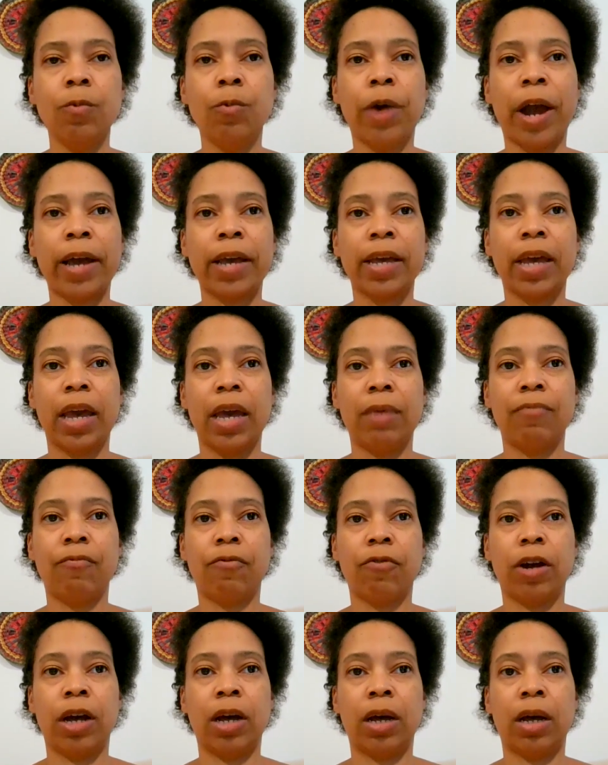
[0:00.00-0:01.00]
where I came
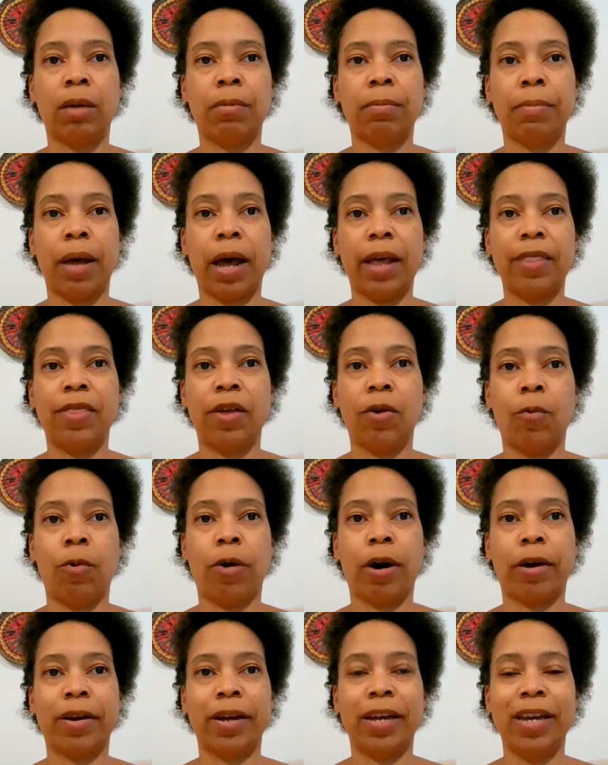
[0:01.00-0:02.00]
from, the
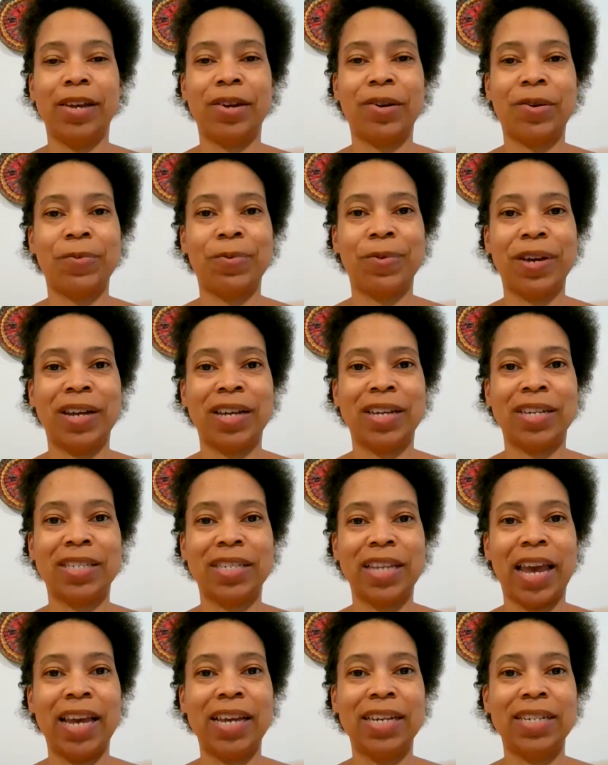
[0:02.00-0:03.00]
water heater
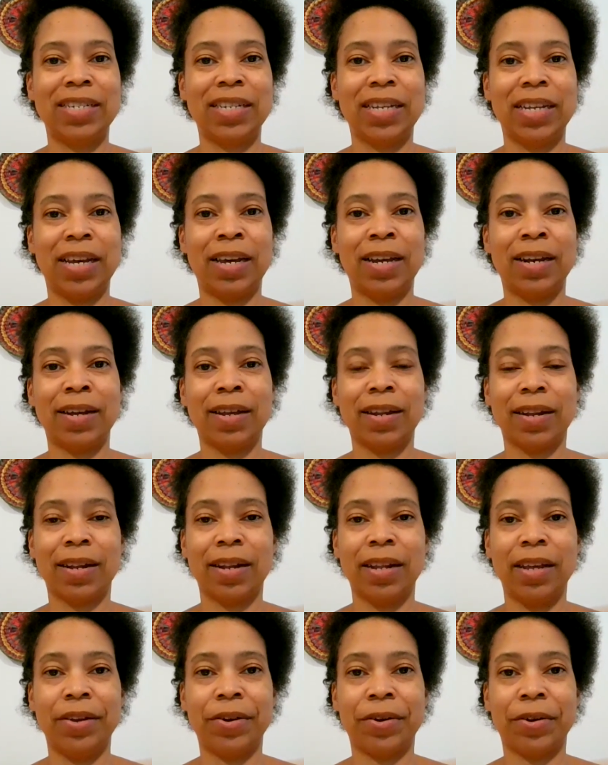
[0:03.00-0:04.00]
was a
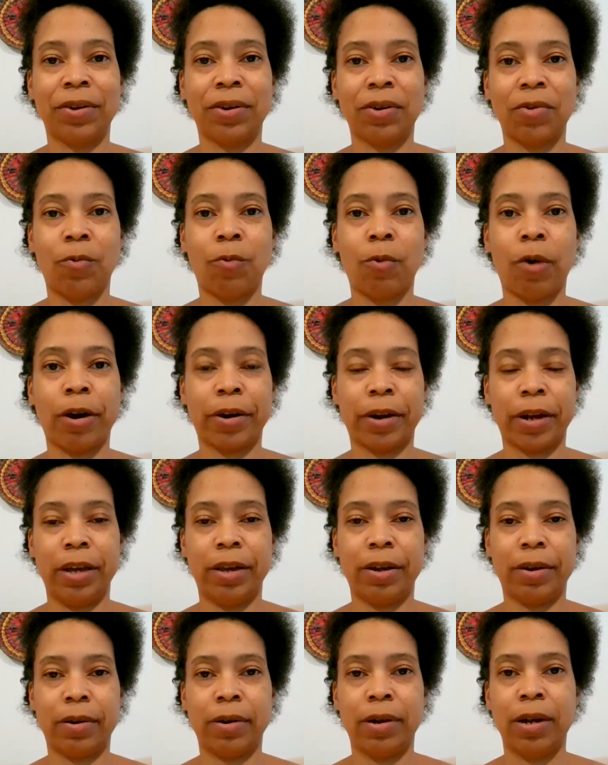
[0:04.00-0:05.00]
10-liter water
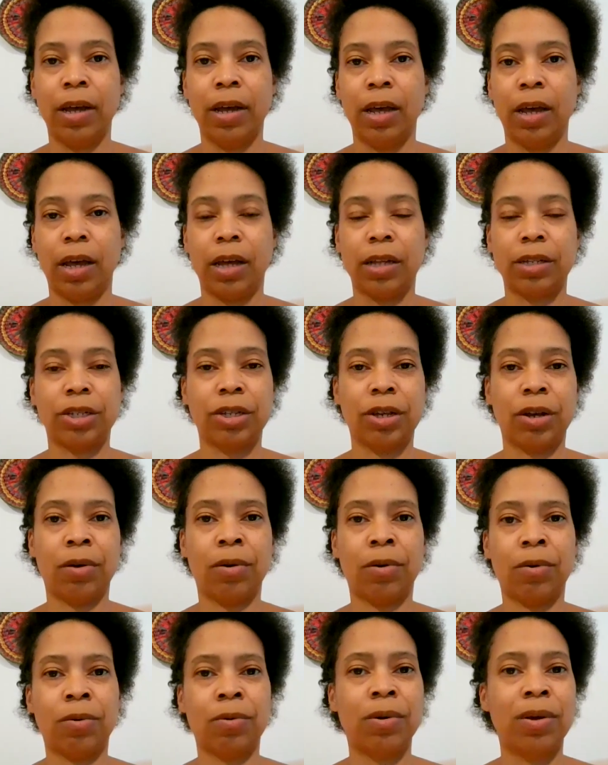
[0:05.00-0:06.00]
heater. And
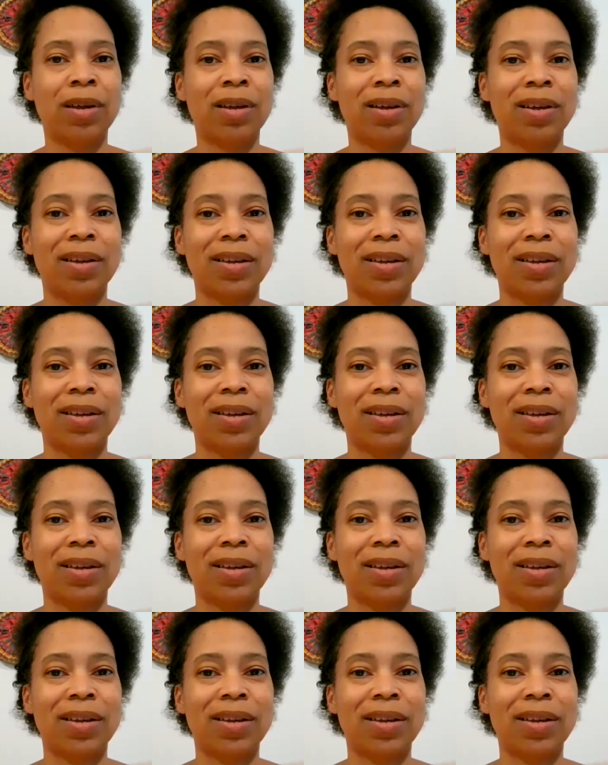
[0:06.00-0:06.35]
so